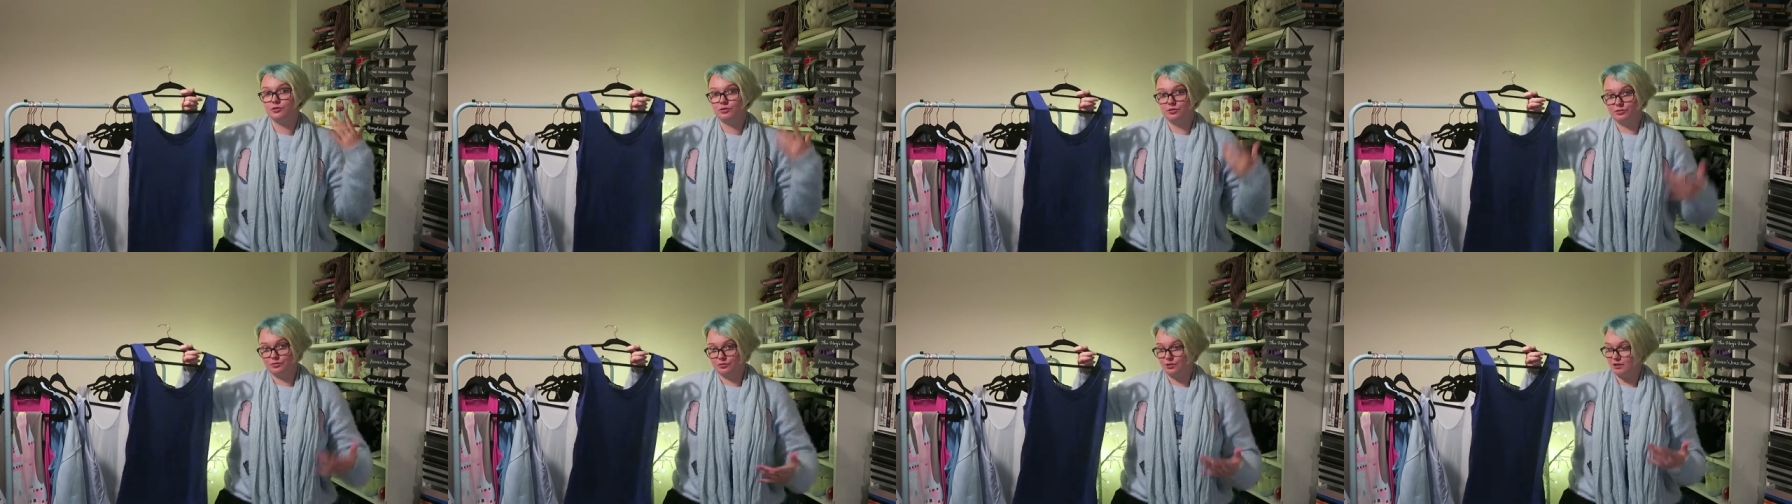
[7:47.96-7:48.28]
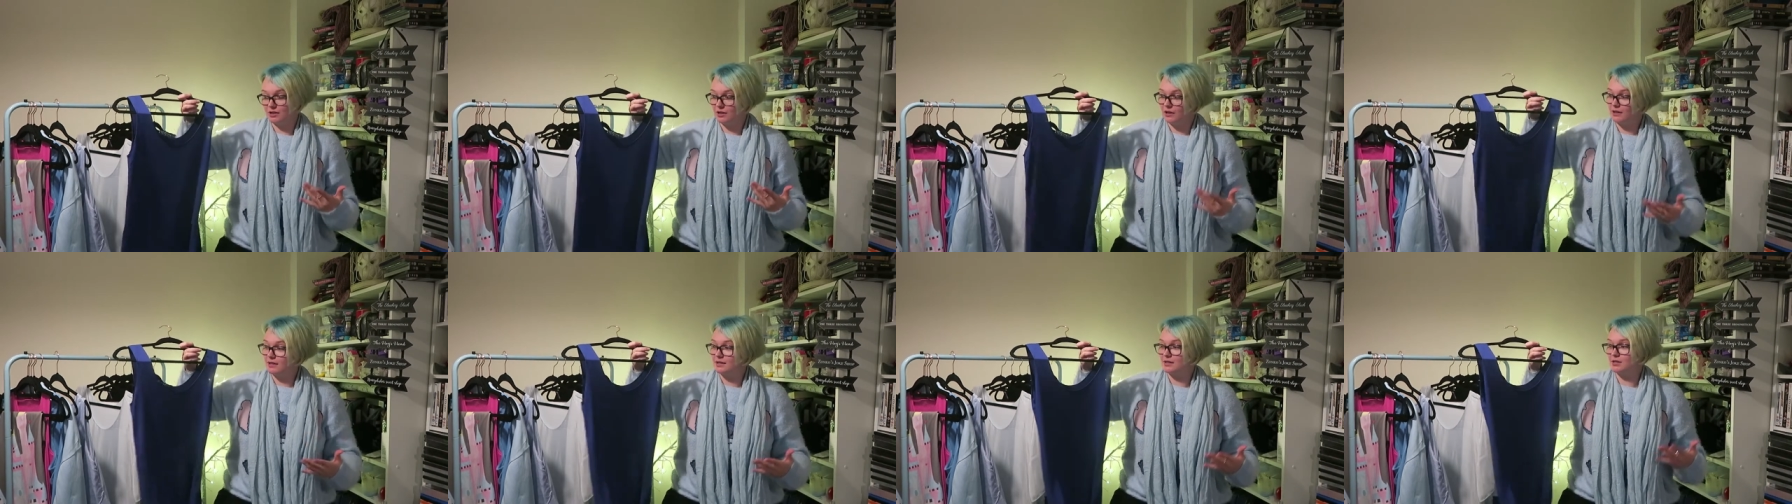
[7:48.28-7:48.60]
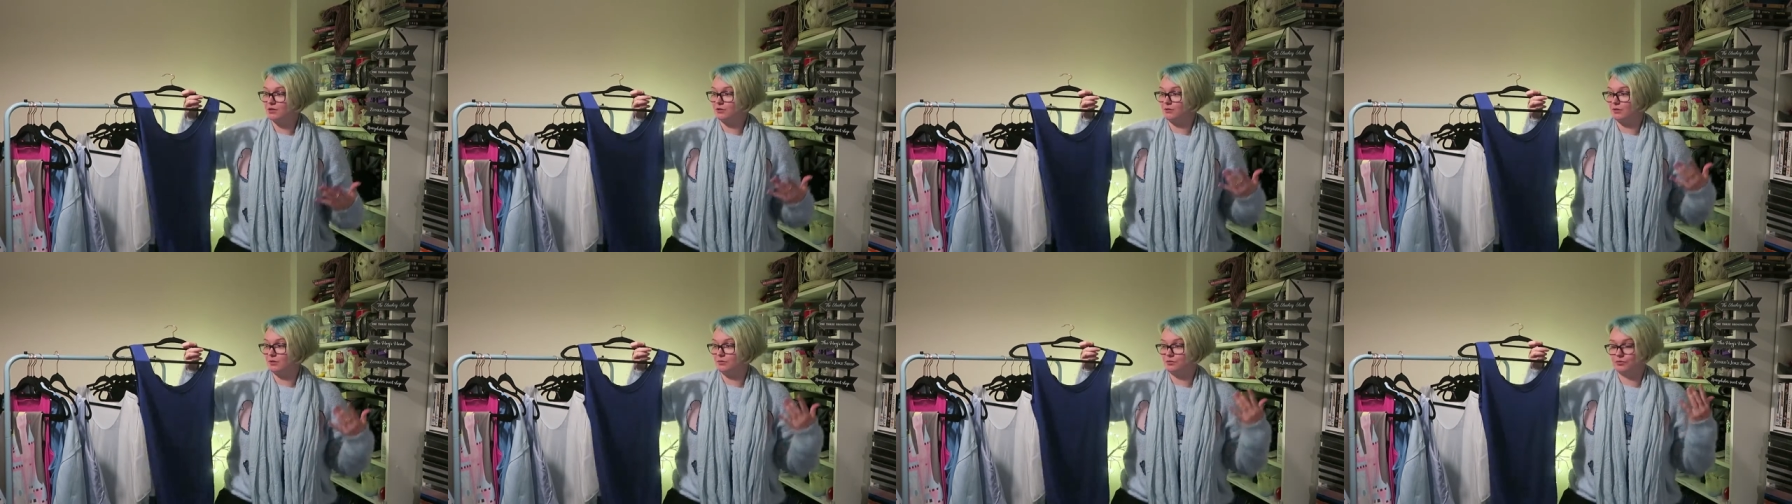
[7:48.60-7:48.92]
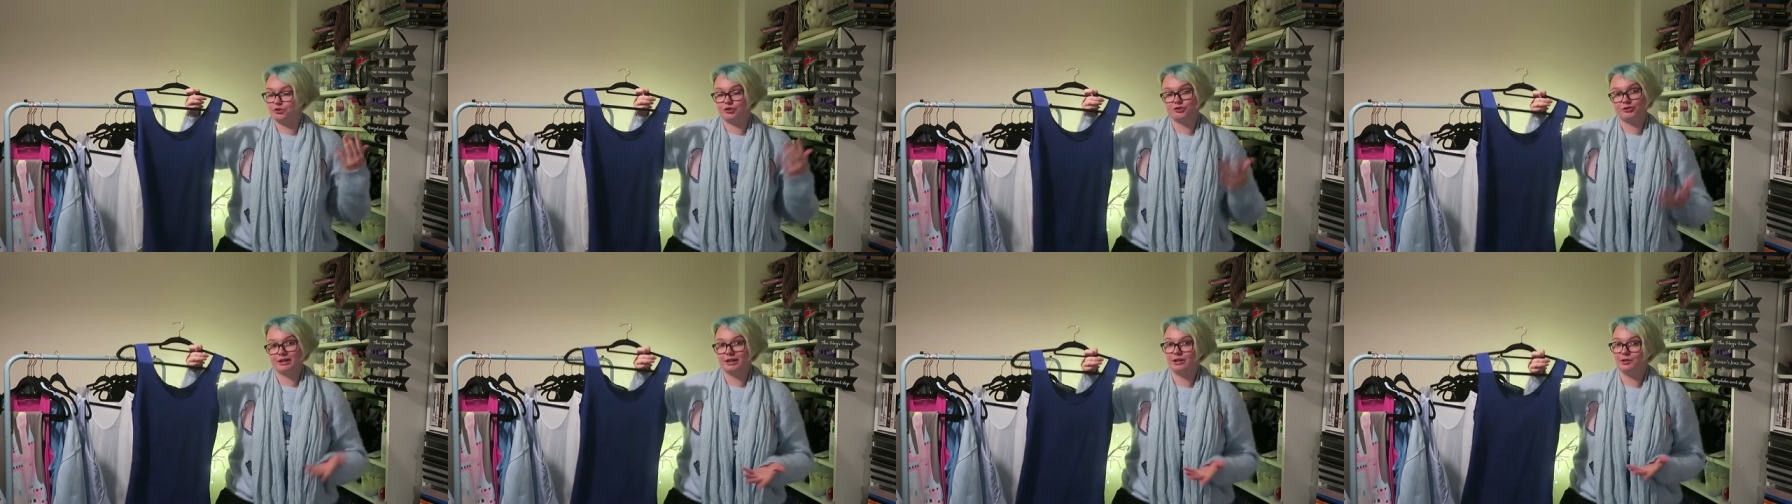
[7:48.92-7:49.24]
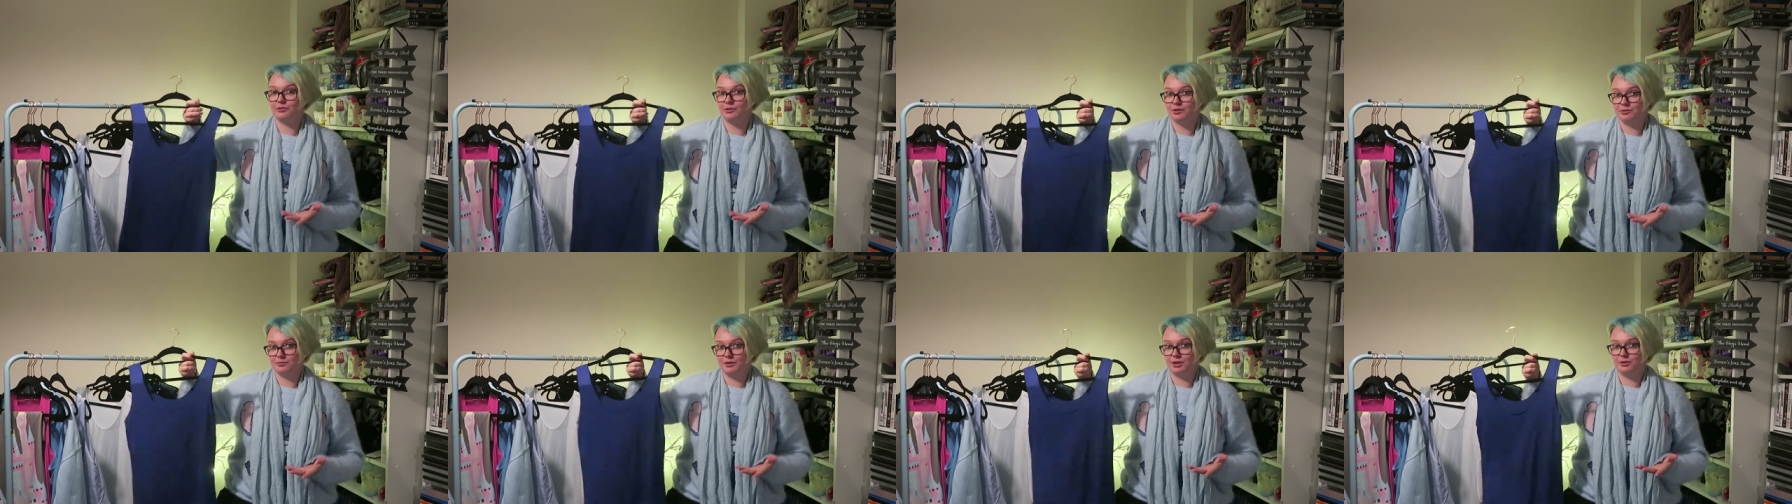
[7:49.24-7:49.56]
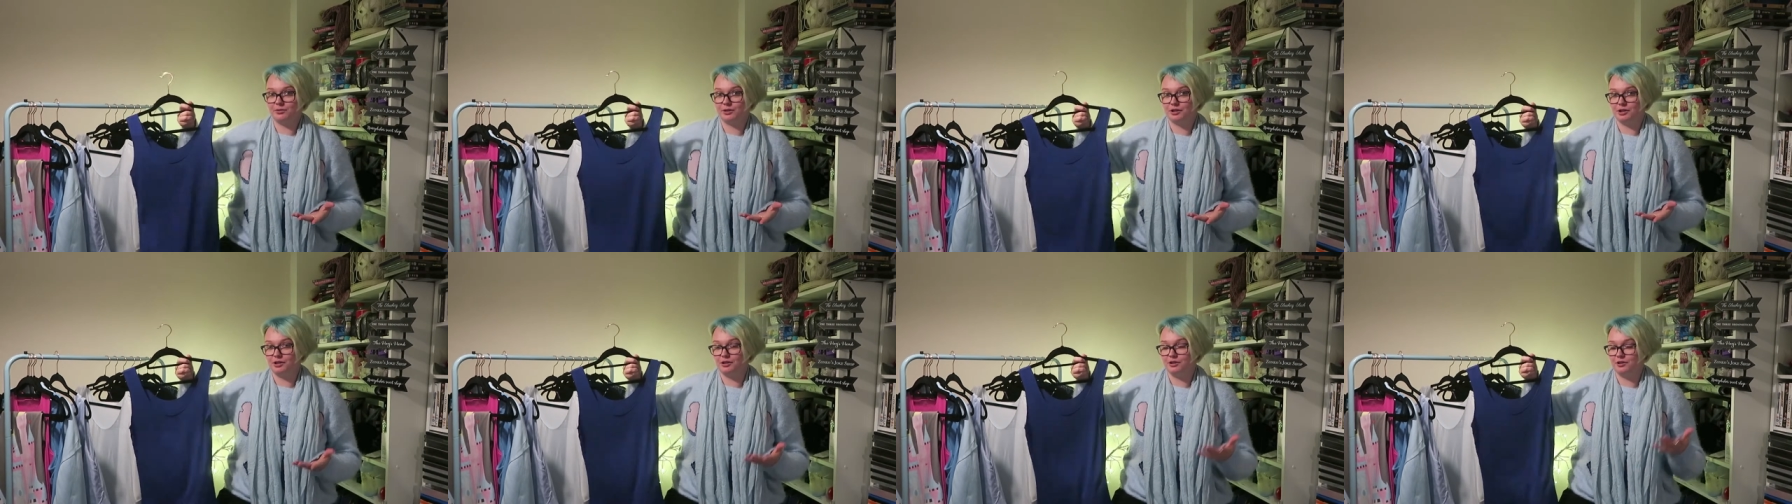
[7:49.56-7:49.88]
all sizes so it will shrink with me
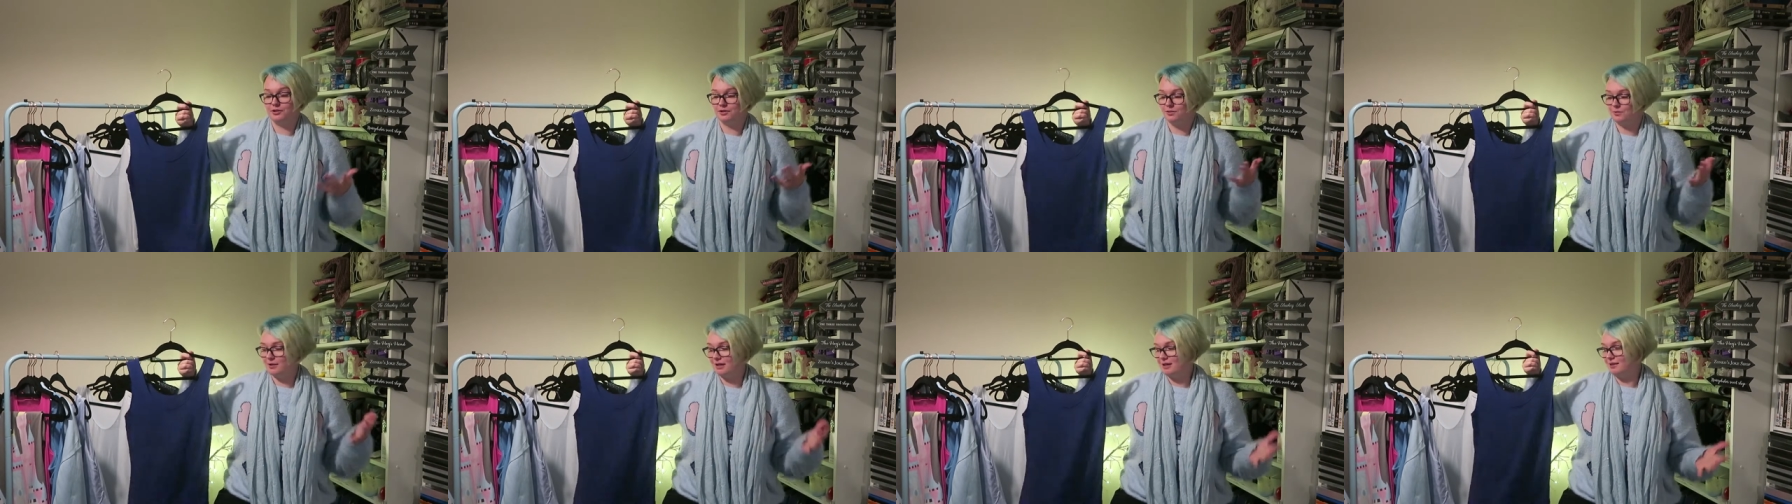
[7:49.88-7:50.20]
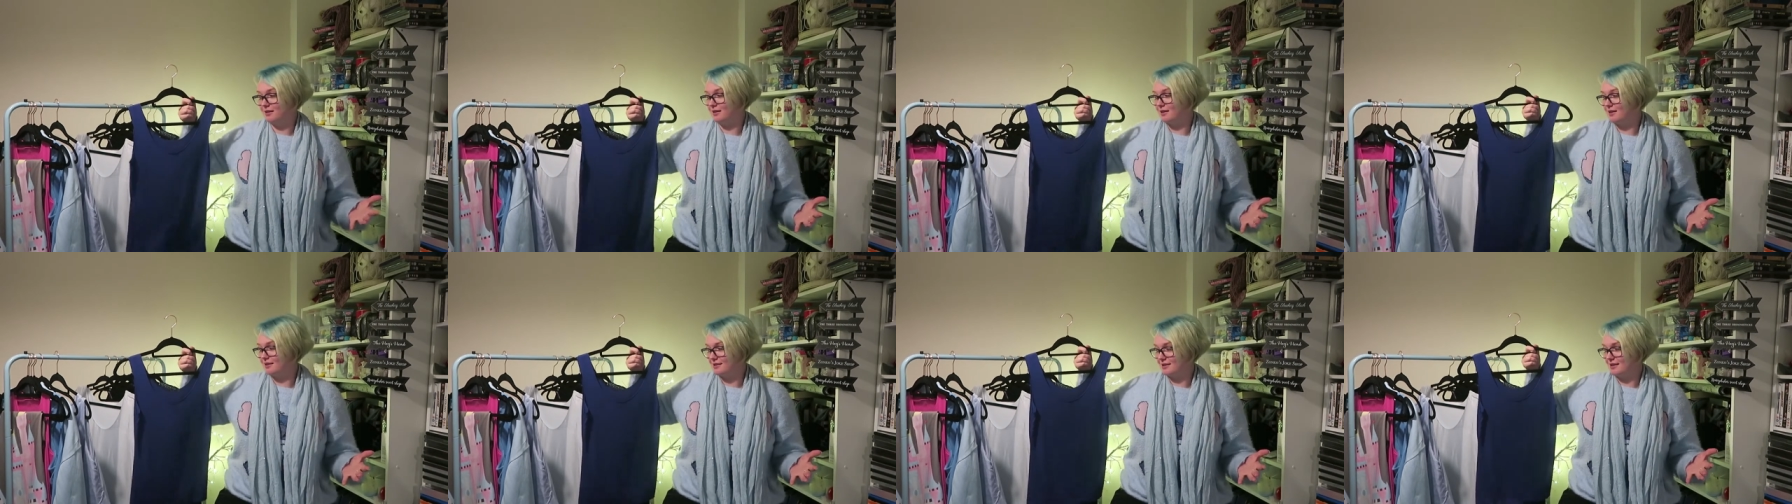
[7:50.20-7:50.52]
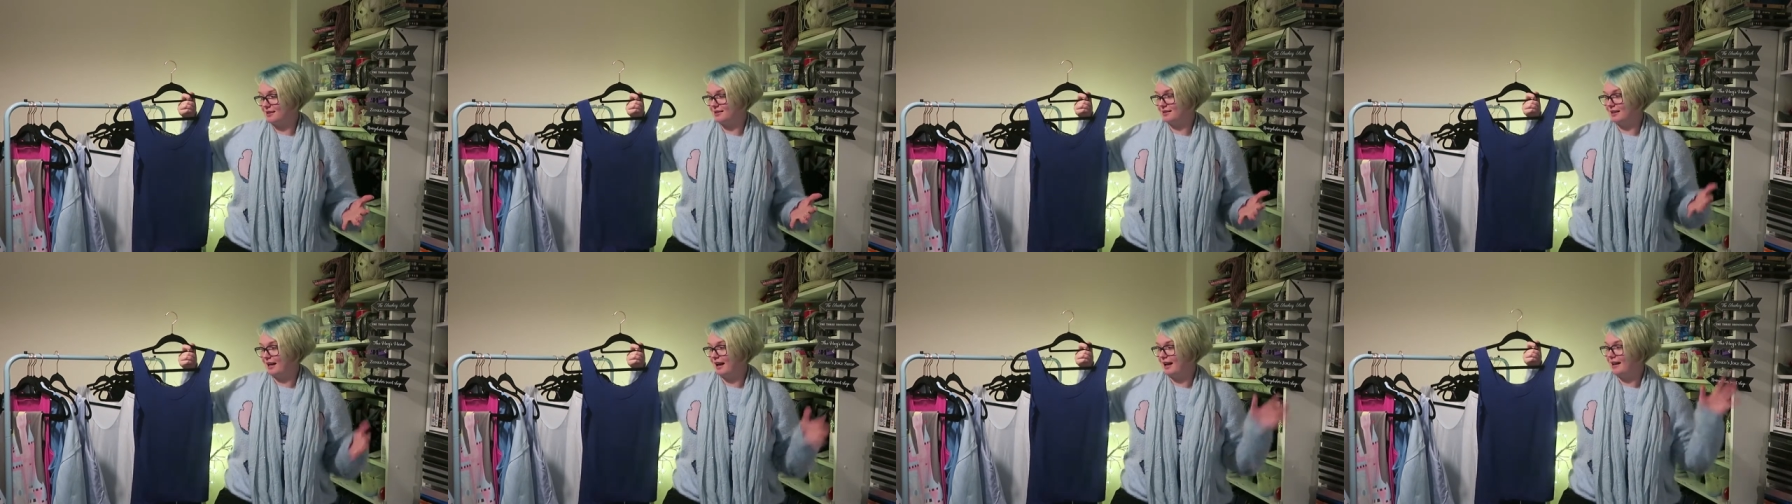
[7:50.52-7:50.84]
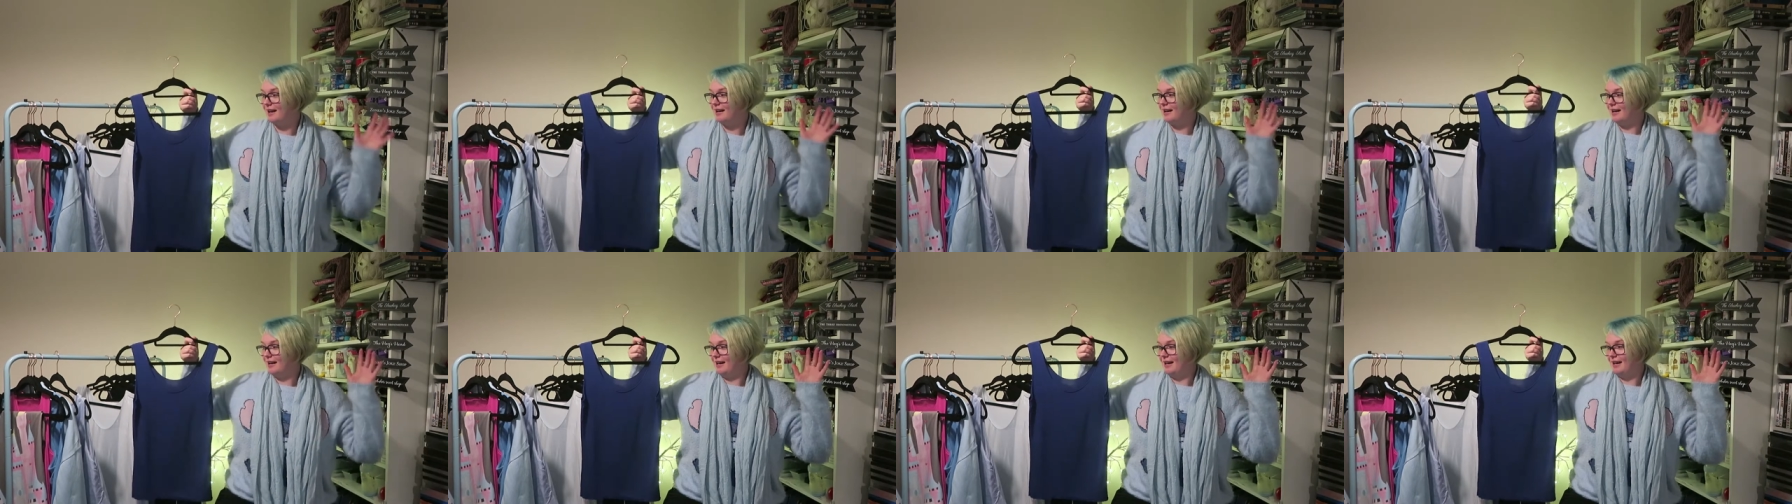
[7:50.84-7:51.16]
when I lose weight and things like that